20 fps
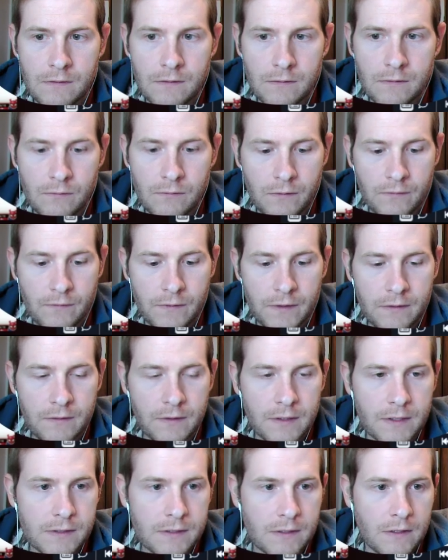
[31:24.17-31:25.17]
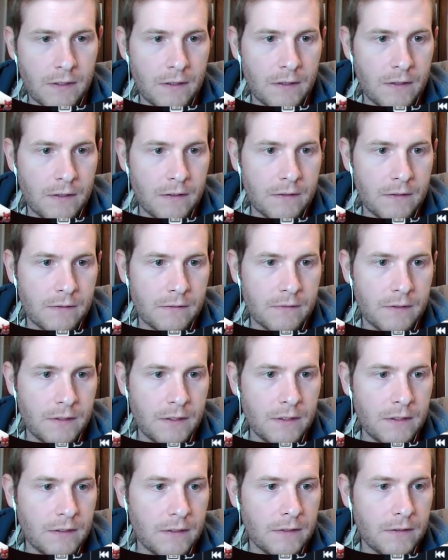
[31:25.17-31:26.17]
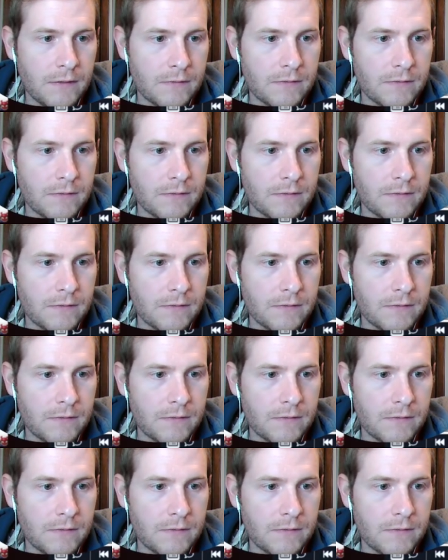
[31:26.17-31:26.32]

Reveal this card. Okay.